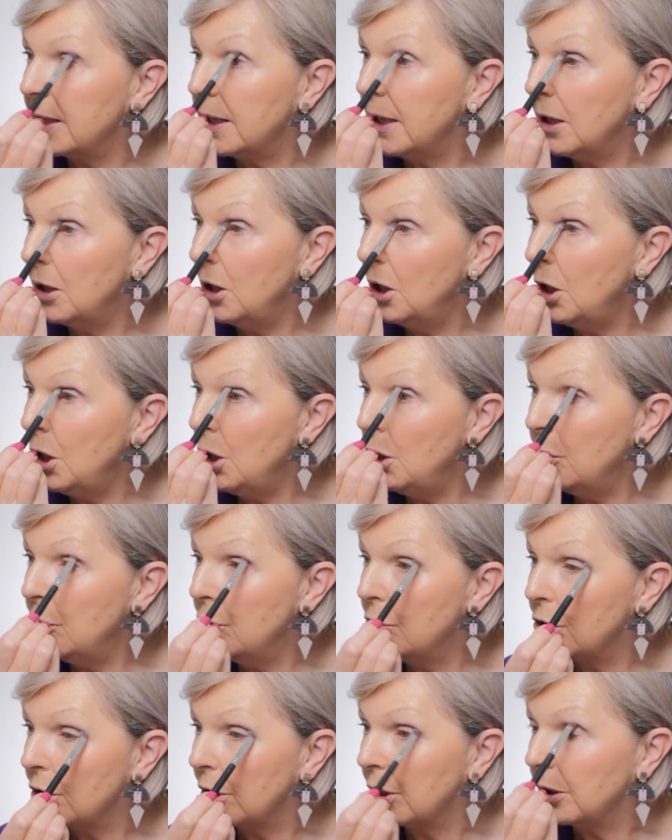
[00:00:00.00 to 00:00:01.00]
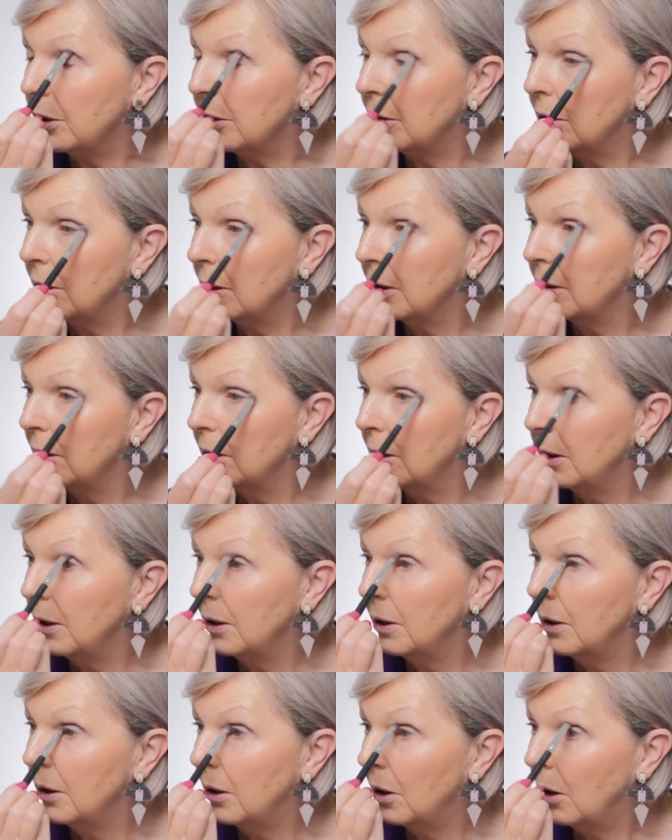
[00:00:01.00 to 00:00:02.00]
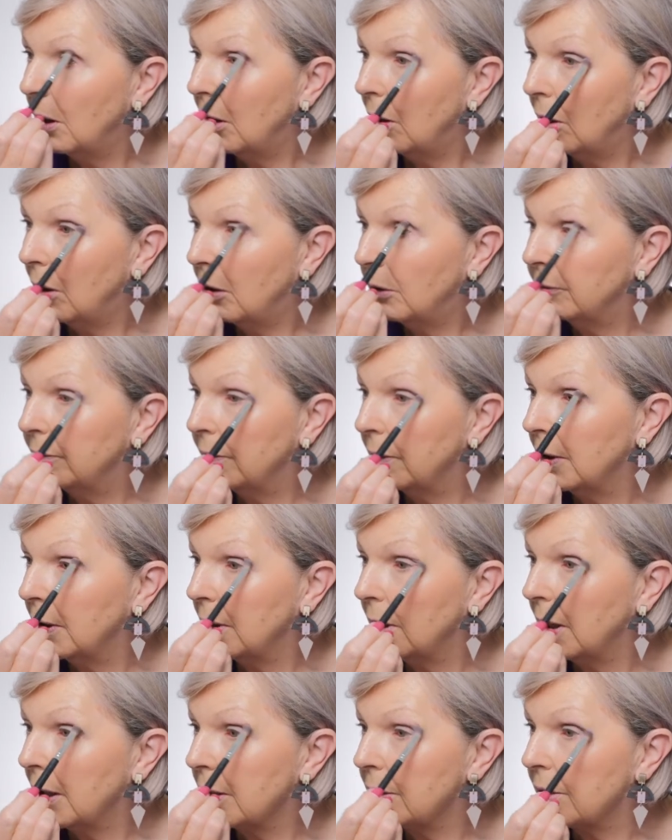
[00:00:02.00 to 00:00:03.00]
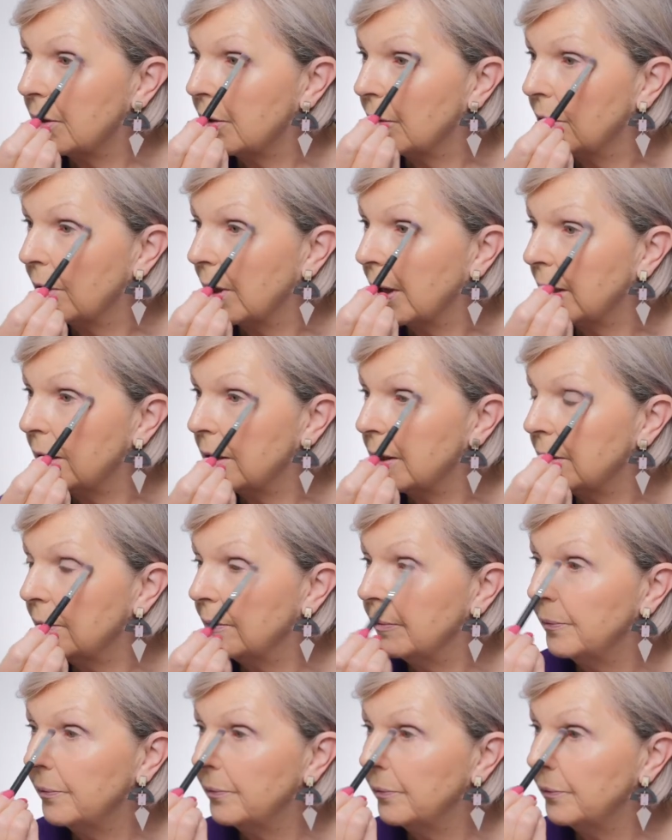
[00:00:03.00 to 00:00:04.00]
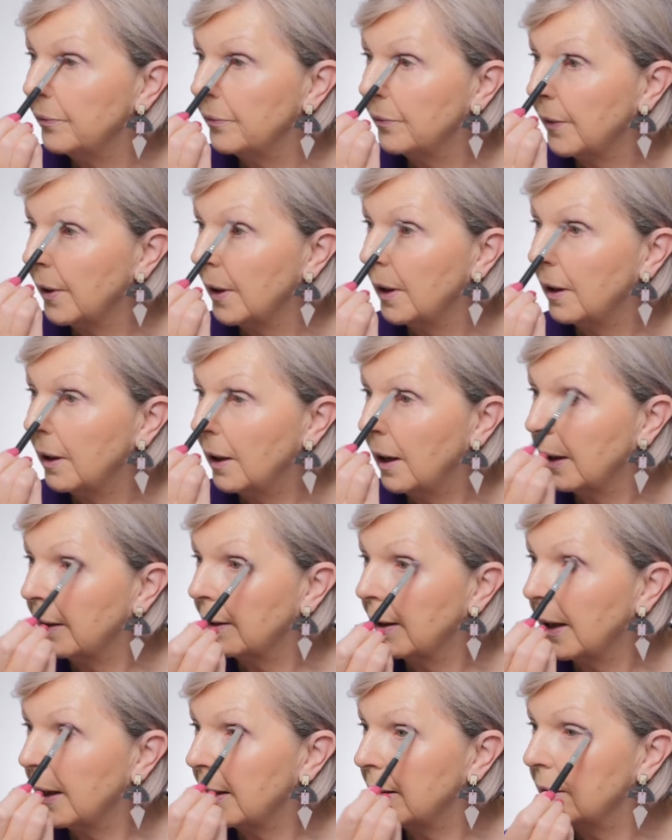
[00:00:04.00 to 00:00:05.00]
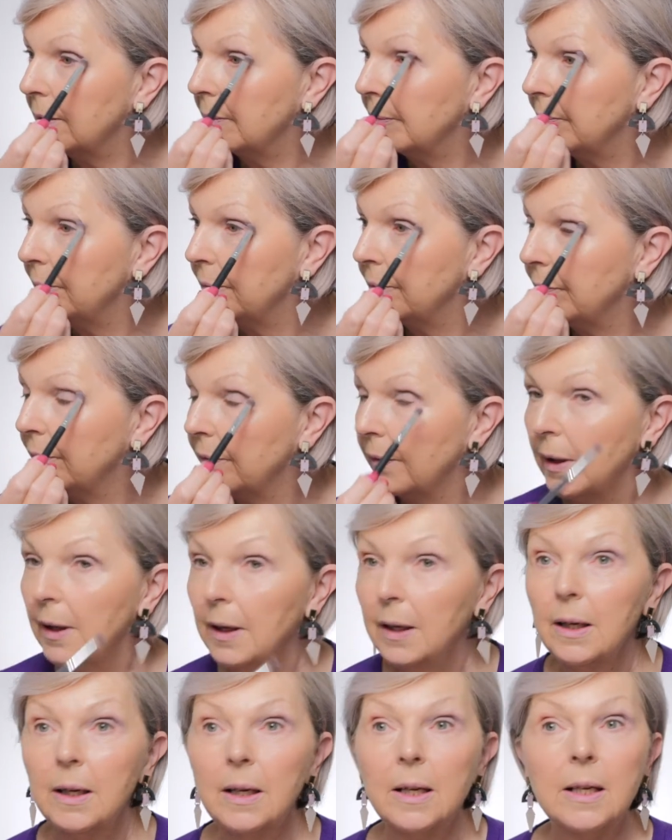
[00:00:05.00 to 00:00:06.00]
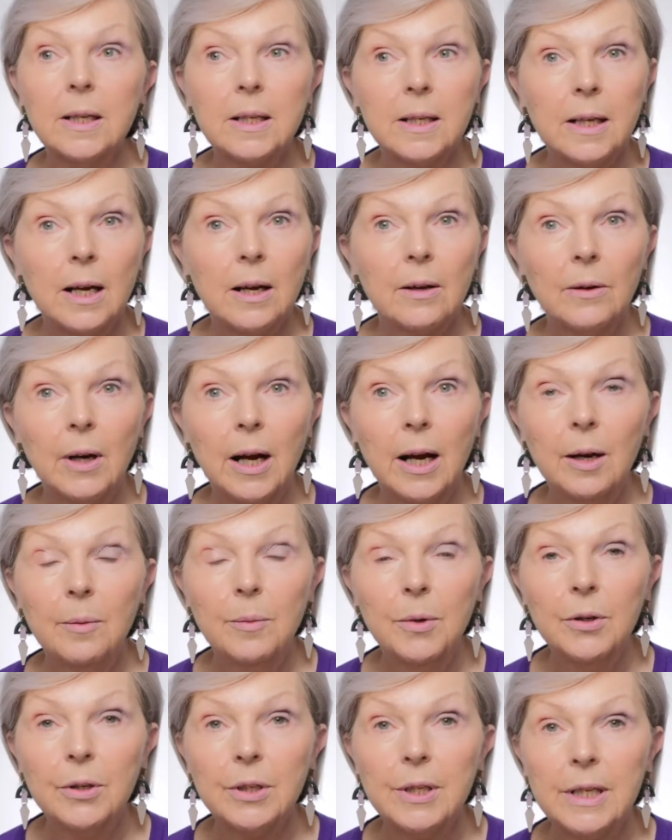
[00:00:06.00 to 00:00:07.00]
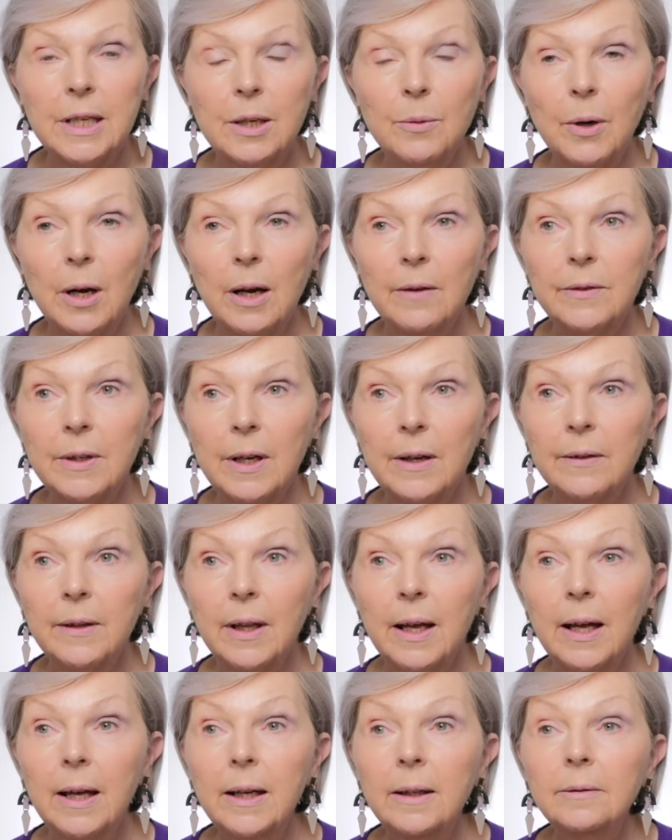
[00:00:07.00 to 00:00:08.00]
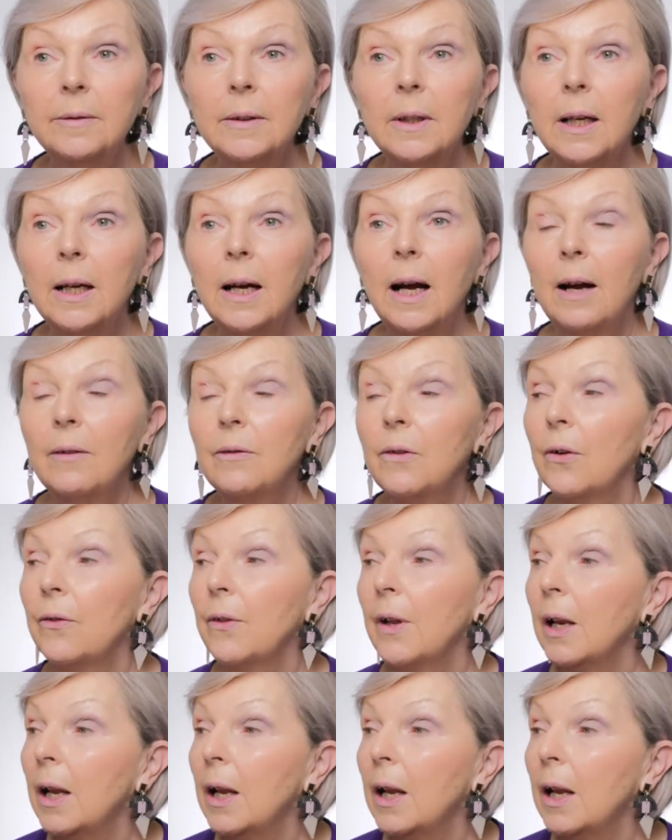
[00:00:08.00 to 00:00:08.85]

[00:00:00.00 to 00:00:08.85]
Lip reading: the illusion of a socket like that. So I hope you can see what I've done there. I've got the